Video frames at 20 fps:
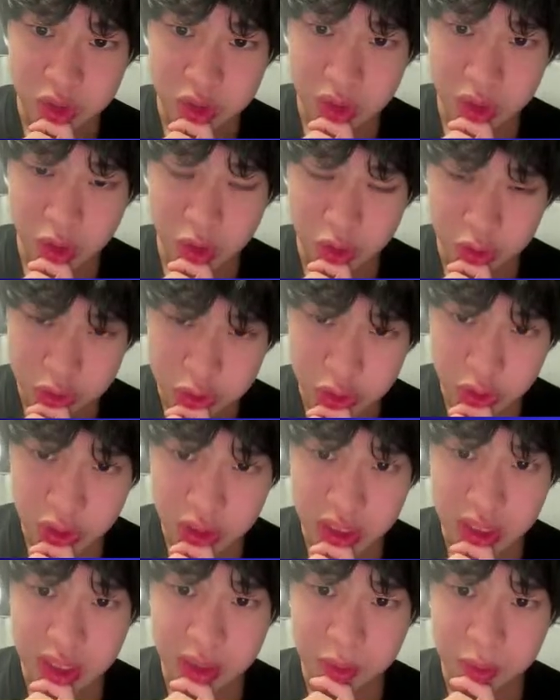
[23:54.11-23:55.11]
her
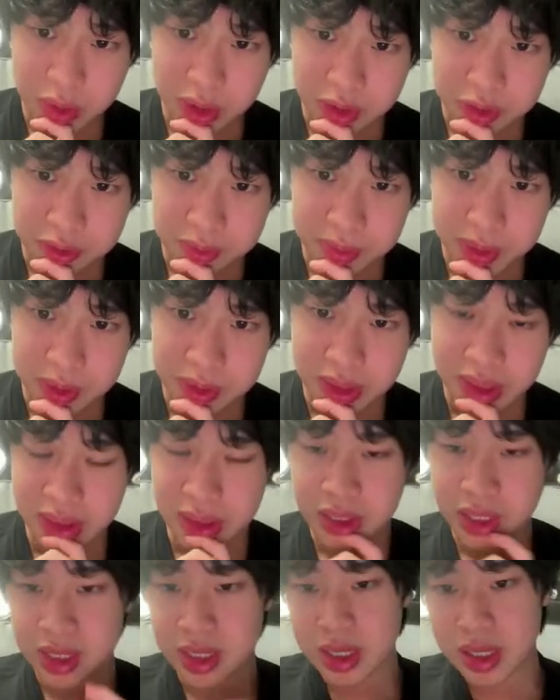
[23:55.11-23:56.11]
journey with
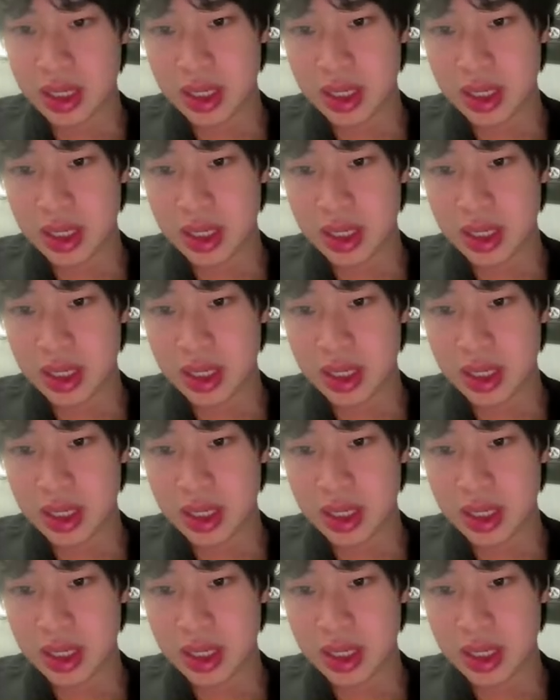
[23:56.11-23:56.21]
building